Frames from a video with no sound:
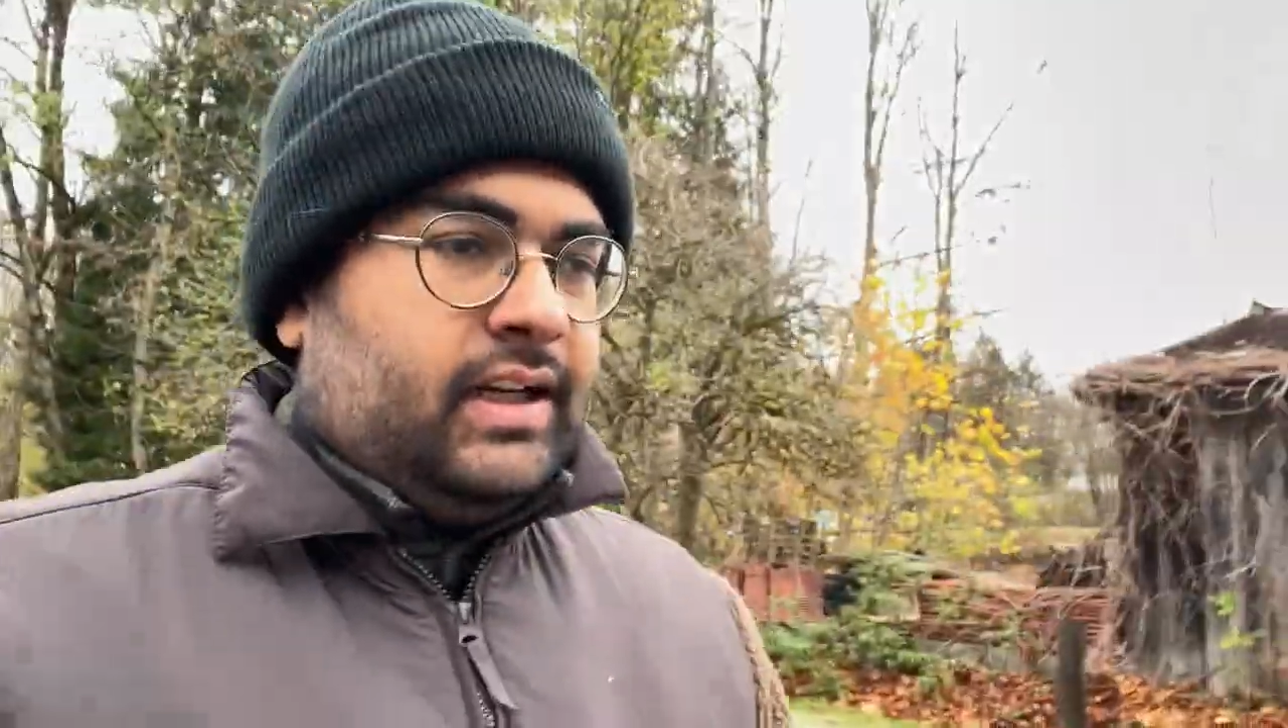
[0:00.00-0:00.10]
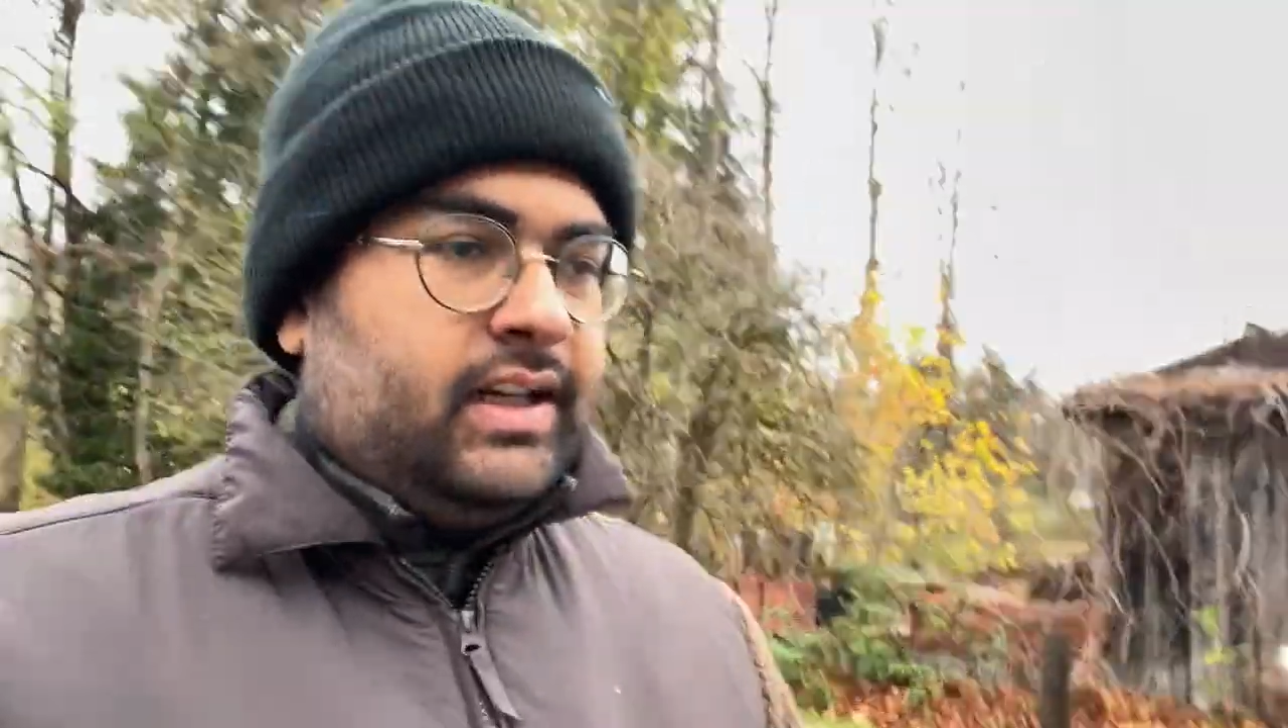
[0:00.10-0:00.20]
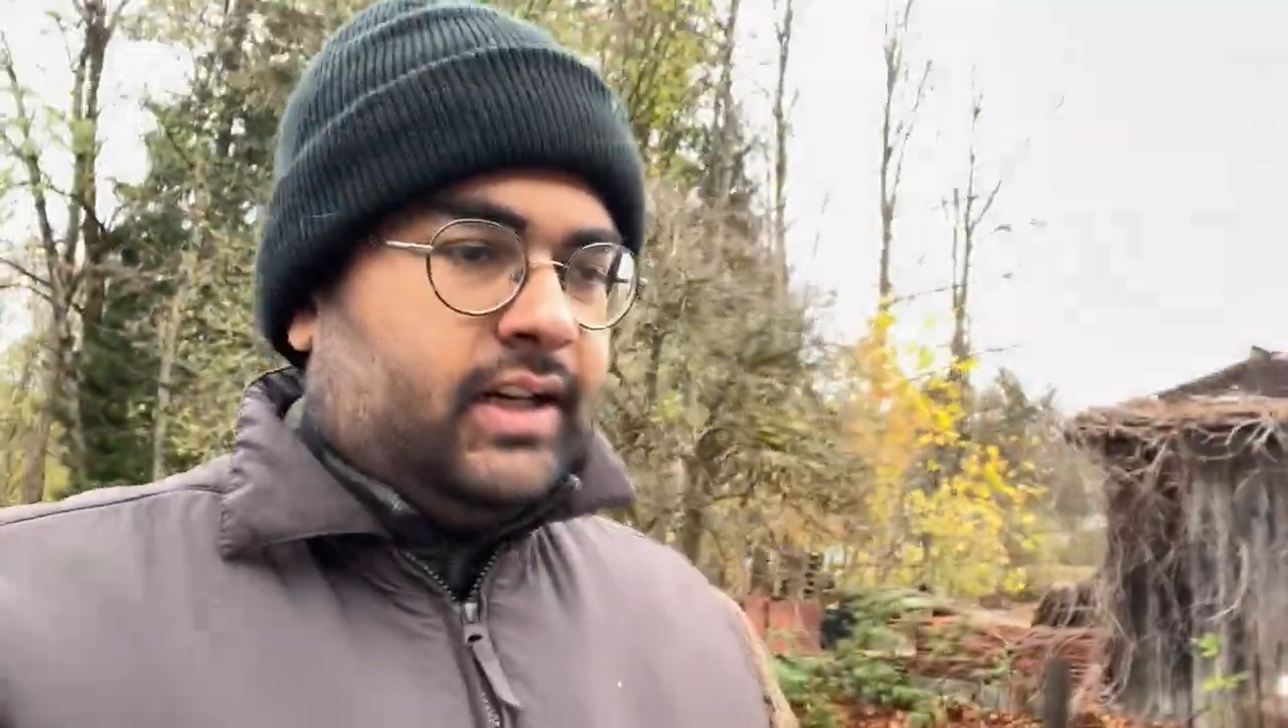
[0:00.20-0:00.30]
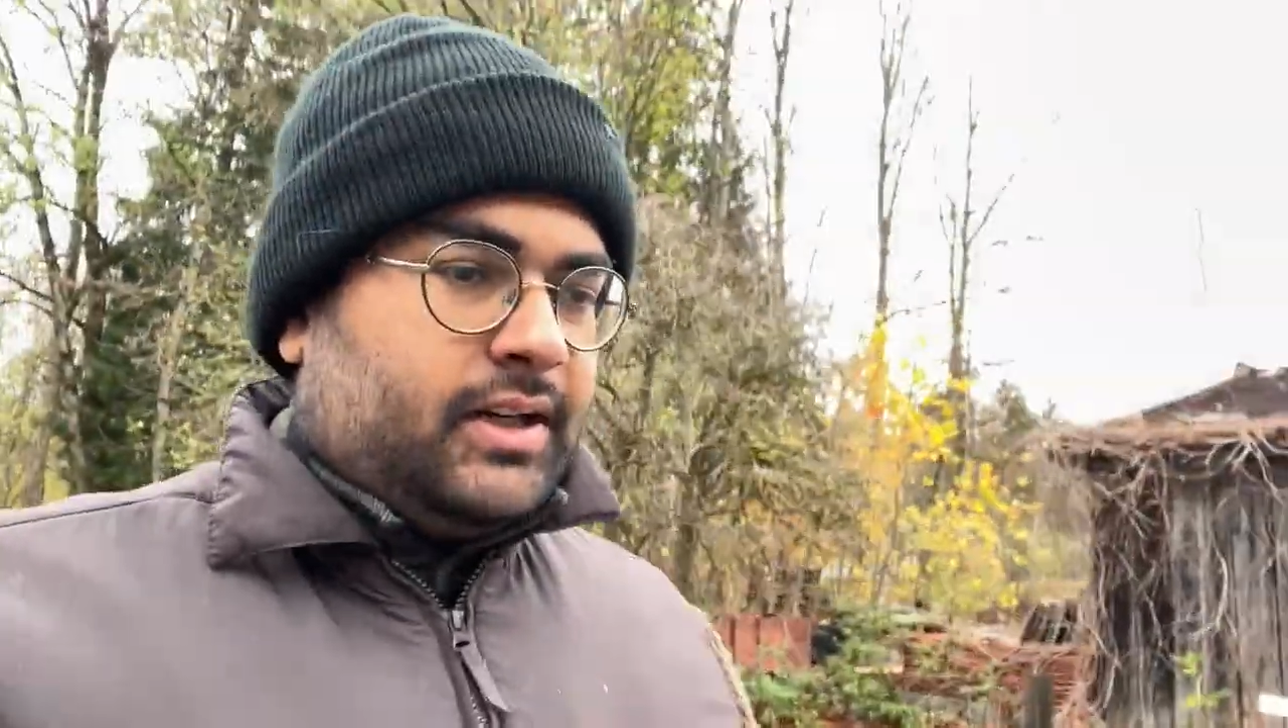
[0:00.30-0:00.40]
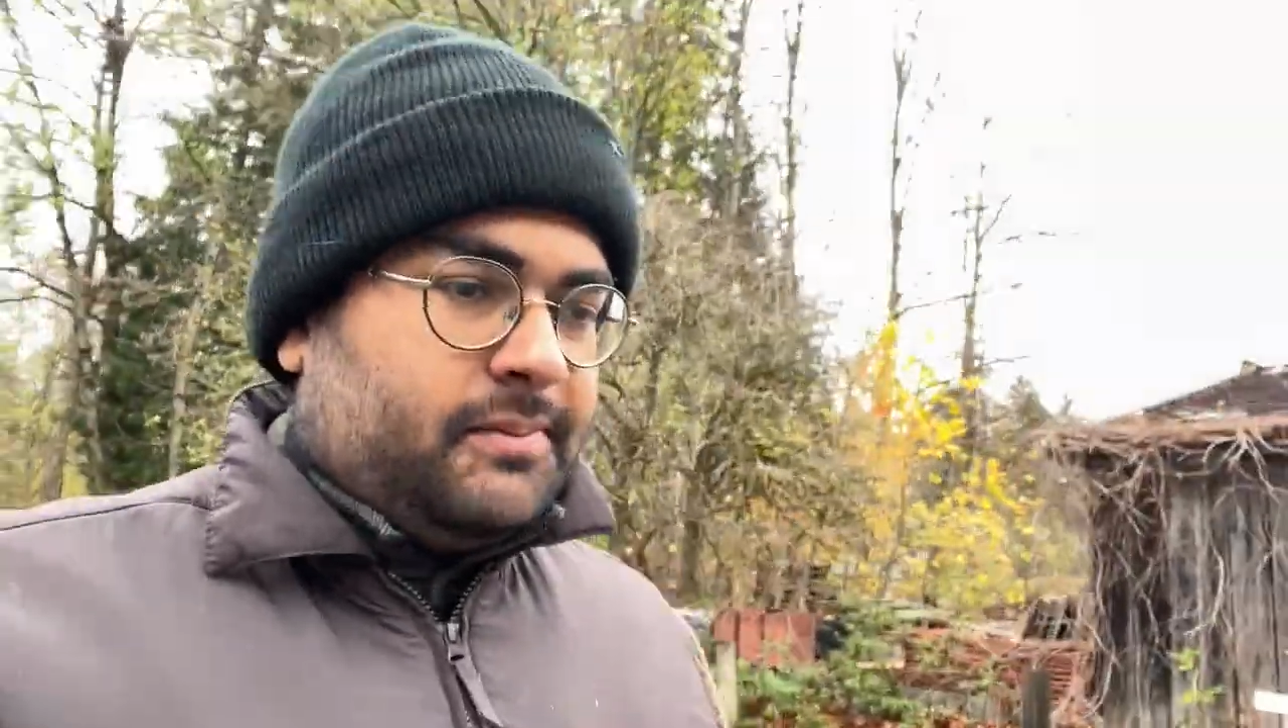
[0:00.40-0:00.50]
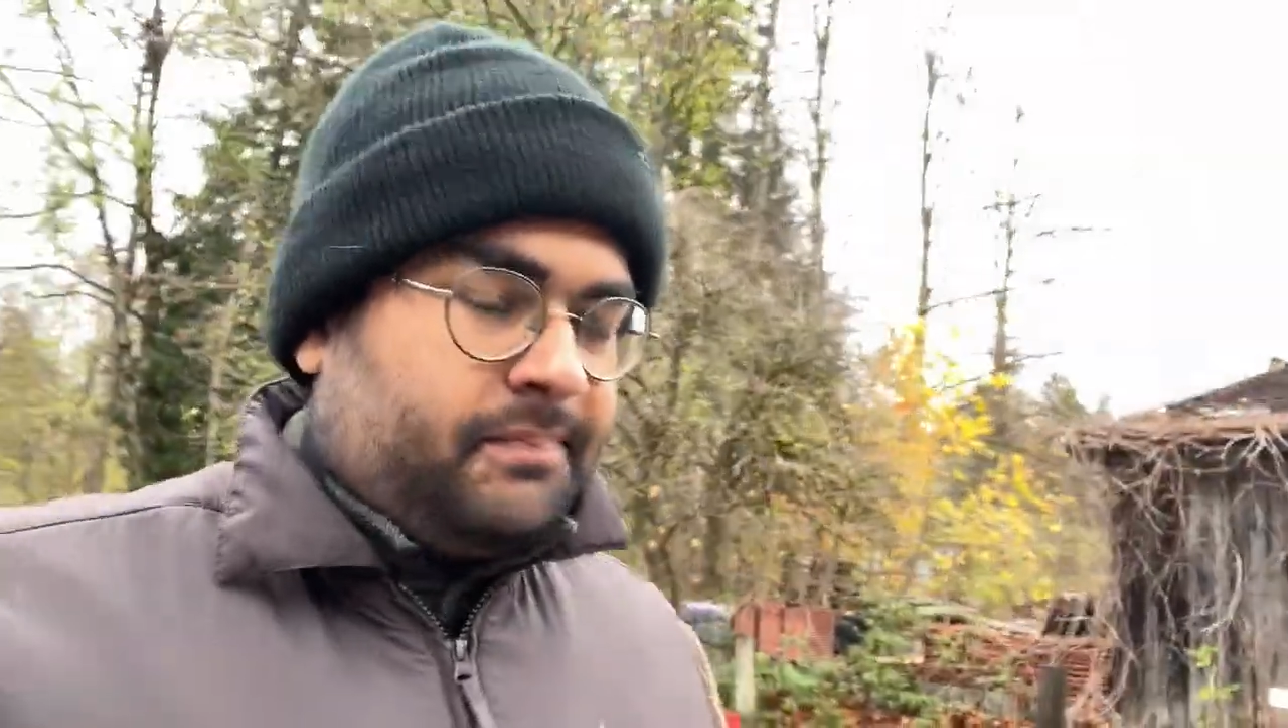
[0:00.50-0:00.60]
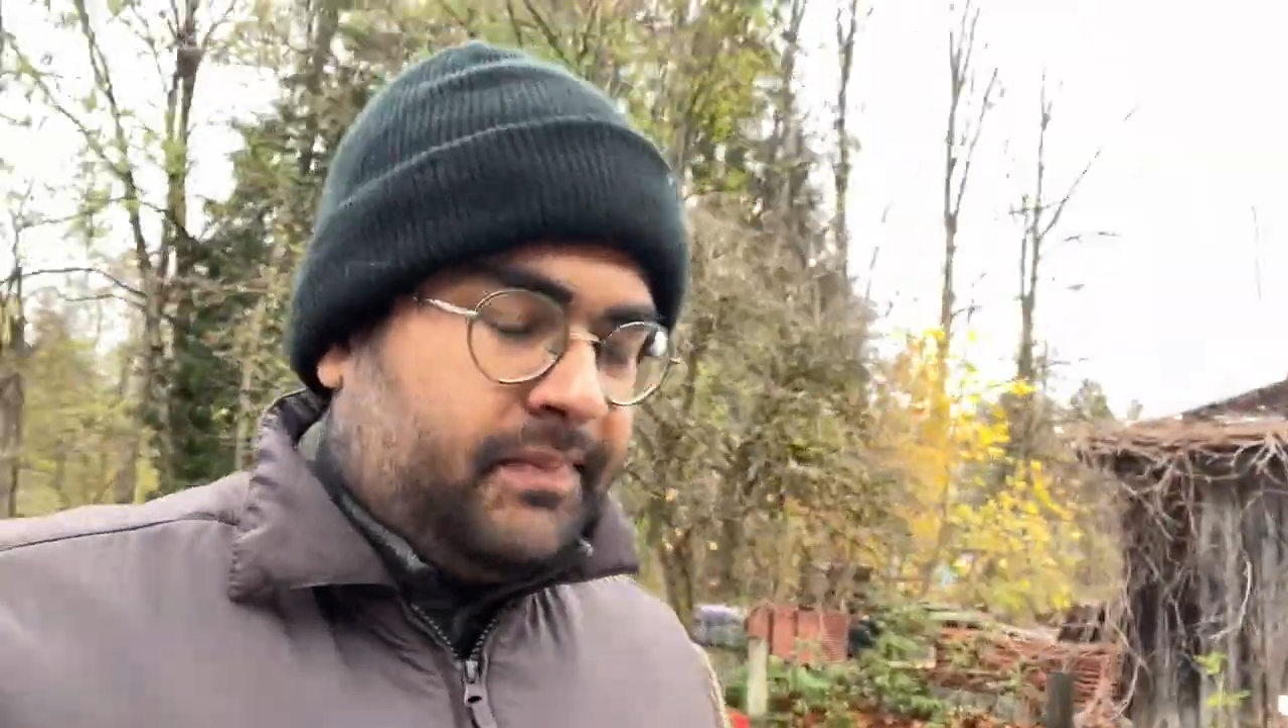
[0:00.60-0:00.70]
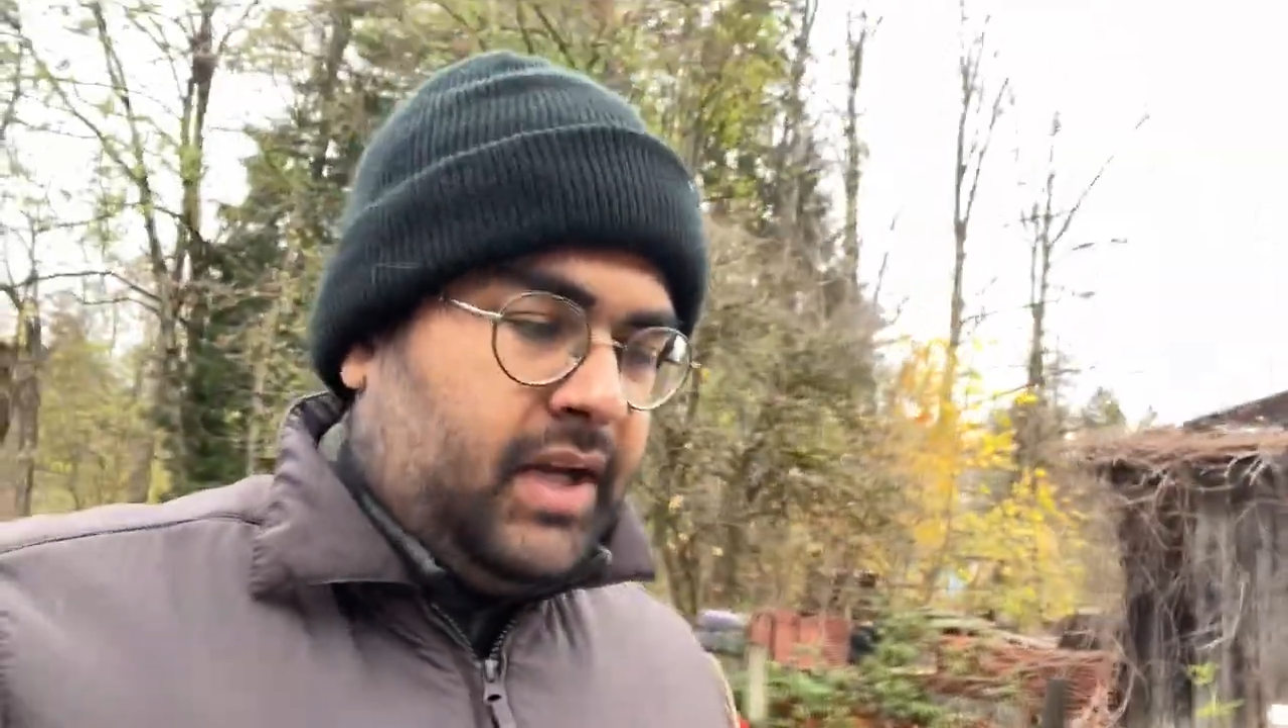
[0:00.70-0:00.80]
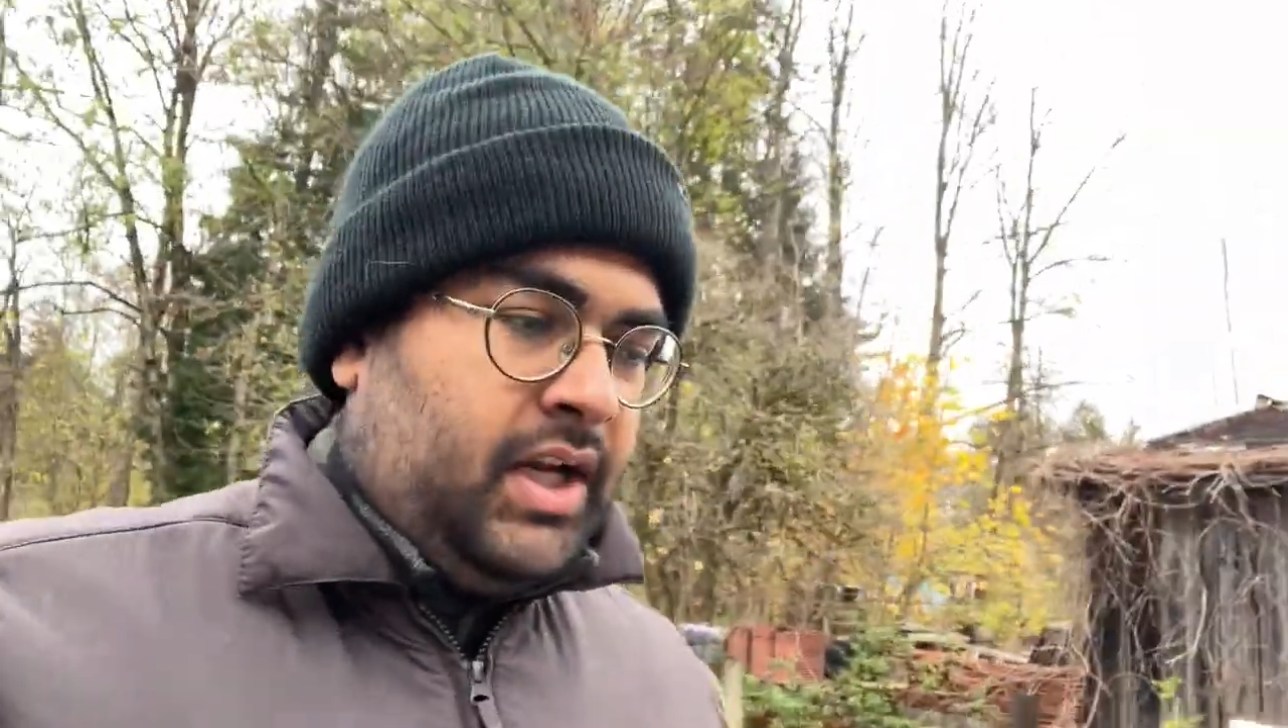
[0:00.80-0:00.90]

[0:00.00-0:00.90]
And